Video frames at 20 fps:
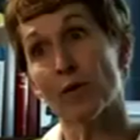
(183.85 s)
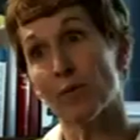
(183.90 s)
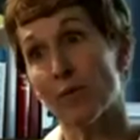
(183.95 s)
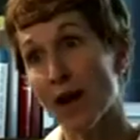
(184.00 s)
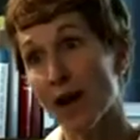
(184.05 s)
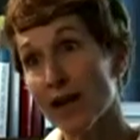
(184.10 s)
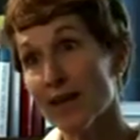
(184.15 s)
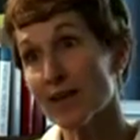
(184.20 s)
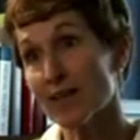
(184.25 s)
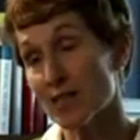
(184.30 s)
we
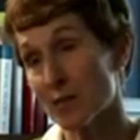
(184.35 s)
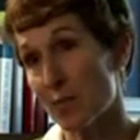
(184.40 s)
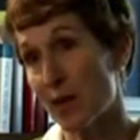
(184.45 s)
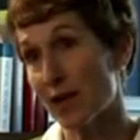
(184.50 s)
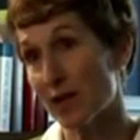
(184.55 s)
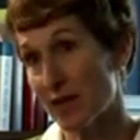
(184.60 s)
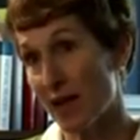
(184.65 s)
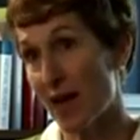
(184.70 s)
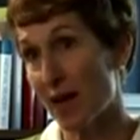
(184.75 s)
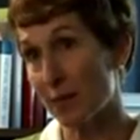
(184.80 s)
might
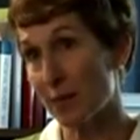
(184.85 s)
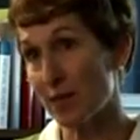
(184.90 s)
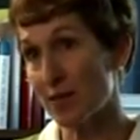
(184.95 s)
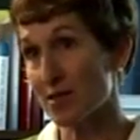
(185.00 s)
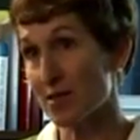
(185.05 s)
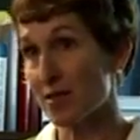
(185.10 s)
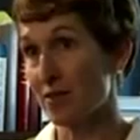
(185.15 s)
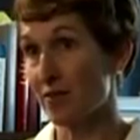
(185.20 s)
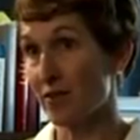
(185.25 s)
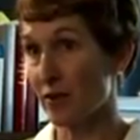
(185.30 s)
expect
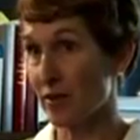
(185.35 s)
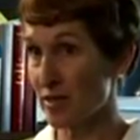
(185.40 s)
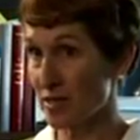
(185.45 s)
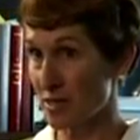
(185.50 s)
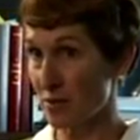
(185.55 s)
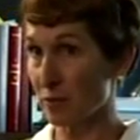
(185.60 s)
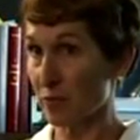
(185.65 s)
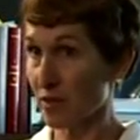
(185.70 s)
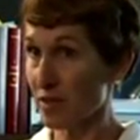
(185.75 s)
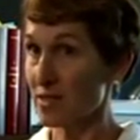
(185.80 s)
happens in a very
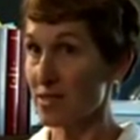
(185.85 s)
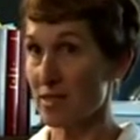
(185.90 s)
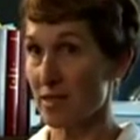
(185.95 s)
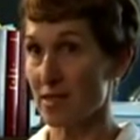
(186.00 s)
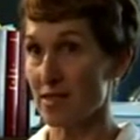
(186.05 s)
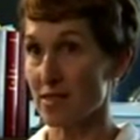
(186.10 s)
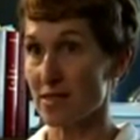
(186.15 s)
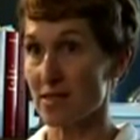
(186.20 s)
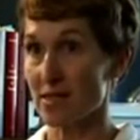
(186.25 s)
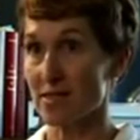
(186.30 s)
simplistic
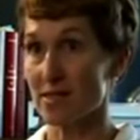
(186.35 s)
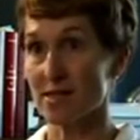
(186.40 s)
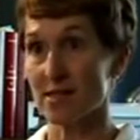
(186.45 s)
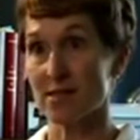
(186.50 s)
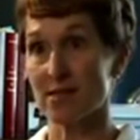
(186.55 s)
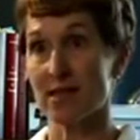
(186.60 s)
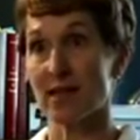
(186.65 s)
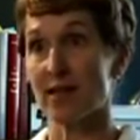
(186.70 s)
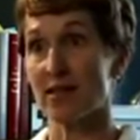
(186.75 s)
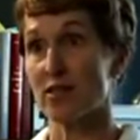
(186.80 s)
sense is
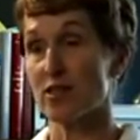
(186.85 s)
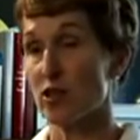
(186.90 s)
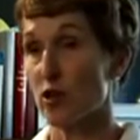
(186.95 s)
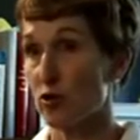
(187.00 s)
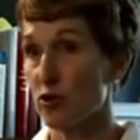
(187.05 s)
that as the